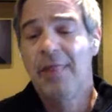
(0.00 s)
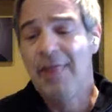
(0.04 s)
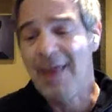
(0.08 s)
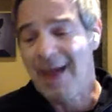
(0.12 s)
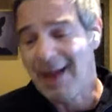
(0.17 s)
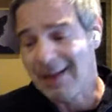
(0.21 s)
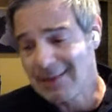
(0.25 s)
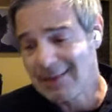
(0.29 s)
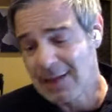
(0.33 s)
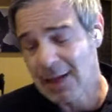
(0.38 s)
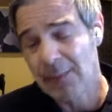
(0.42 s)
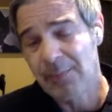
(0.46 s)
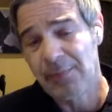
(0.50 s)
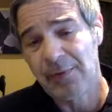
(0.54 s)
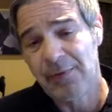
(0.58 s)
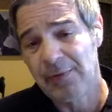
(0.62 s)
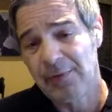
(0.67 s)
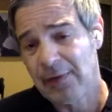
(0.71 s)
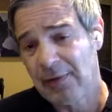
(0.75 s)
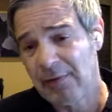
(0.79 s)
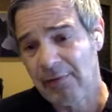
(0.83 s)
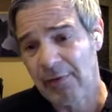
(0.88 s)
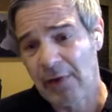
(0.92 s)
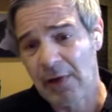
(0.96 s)
that type
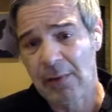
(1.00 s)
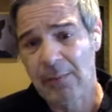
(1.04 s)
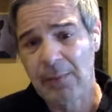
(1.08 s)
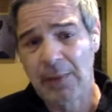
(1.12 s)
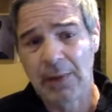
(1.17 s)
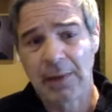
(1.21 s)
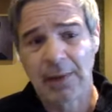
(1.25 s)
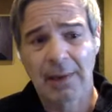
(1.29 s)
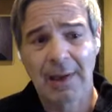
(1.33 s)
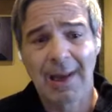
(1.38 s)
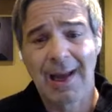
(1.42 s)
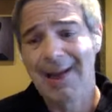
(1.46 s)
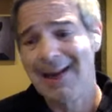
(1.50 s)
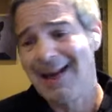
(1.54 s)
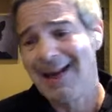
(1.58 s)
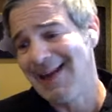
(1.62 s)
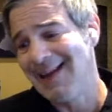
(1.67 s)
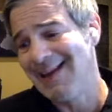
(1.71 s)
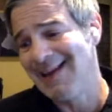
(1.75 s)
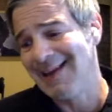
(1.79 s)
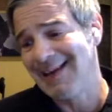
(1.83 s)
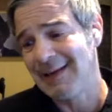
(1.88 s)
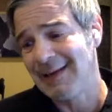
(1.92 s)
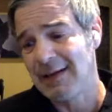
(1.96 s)
of an environment, not
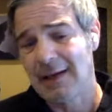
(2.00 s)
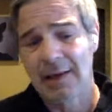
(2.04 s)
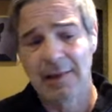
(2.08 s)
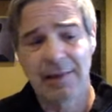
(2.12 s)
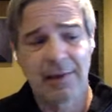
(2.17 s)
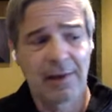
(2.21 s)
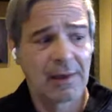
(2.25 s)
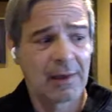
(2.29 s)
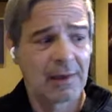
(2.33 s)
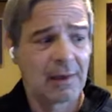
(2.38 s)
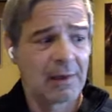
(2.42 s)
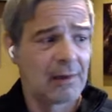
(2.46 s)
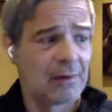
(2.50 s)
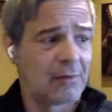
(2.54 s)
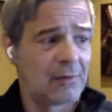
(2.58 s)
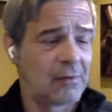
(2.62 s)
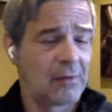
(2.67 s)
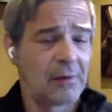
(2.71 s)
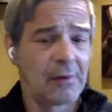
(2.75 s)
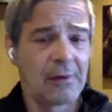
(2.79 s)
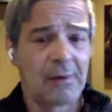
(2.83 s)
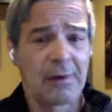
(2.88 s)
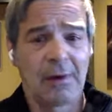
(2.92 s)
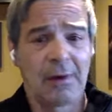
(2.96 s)
aiding it. I think it
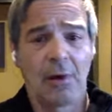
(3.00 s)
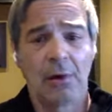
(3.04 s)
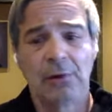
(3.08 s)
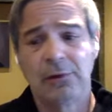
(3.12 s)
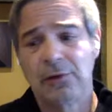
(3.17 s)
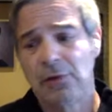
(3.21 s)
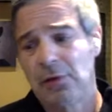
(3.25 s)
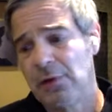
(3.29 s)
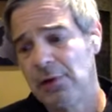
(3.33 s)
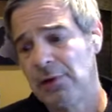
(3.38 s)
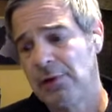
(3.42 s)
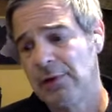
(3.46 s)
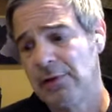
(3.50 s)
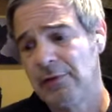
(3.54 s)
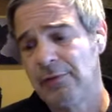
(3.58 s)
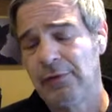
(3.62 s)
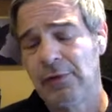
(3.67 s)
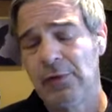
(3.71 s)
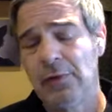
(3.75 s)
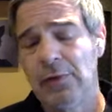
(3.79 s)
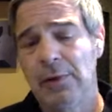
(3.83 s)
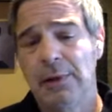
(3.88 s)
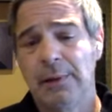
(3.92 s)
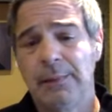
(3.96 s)
is a, an alternative
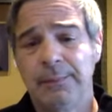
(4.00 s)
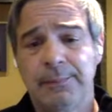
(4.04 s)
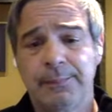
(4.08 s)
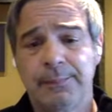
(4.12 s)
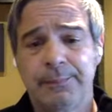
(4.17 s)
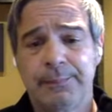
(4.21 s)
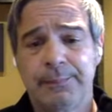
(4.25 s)
to it.